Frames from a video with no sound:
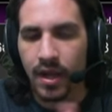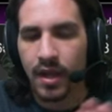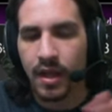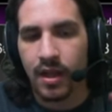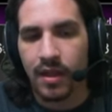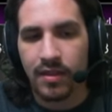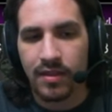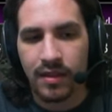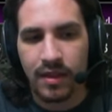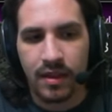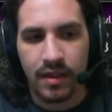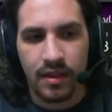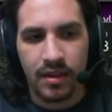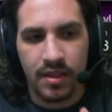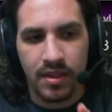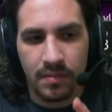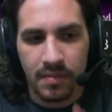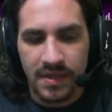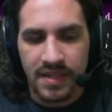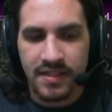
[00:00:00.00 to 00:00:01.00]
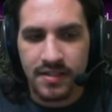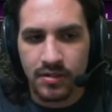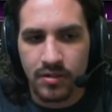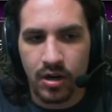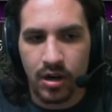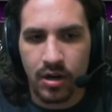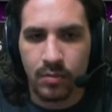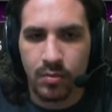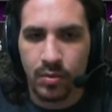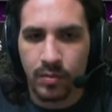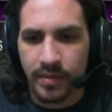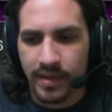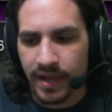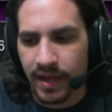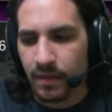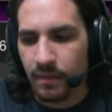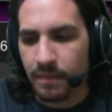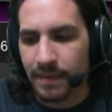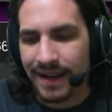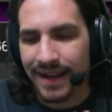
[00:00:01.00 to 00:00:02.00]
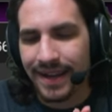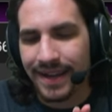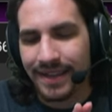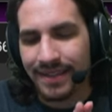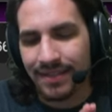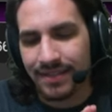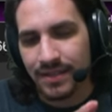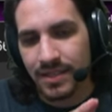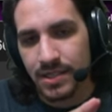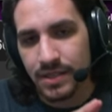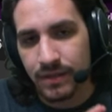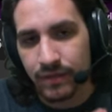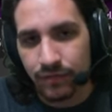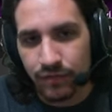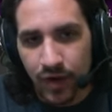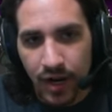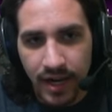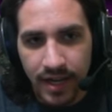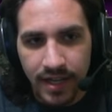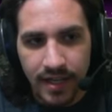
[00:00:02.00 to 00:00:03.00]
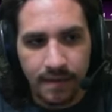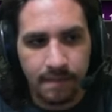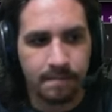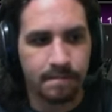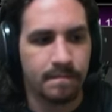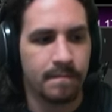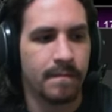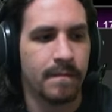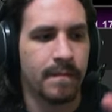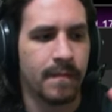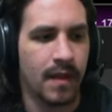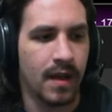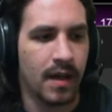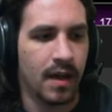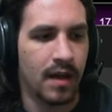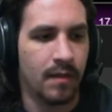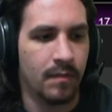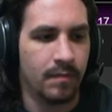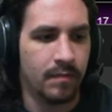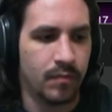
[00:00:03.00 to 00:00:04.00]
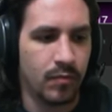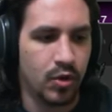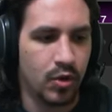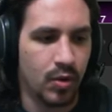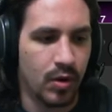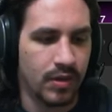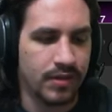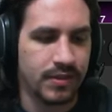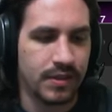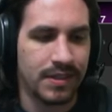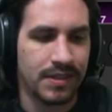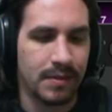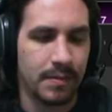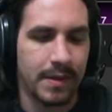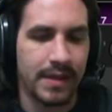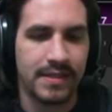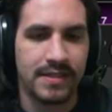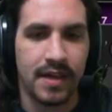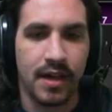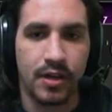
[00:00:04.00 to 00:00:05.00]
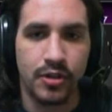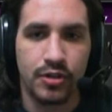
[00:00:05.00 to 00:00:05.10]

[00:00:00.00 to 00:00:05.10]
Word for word: the, the Pizza garb will be out by this Friday. Um, you also get the Pizza Hutch